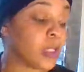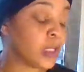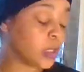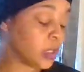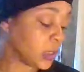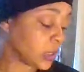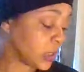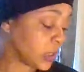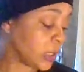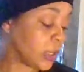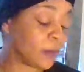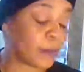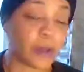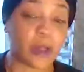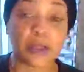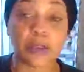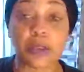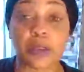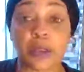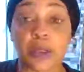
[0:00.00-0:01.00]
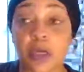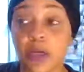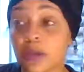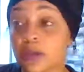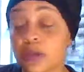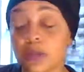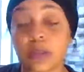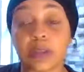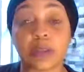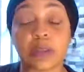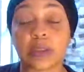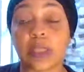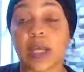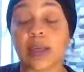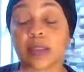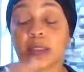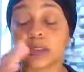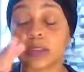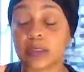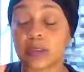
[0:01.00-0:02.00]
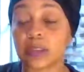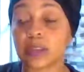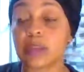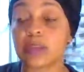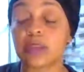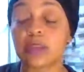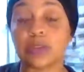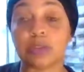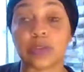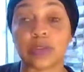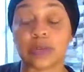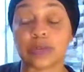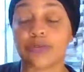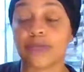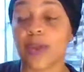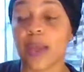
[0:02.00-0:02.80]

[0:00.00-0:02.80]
and looking up under your nose it's like because see it's just the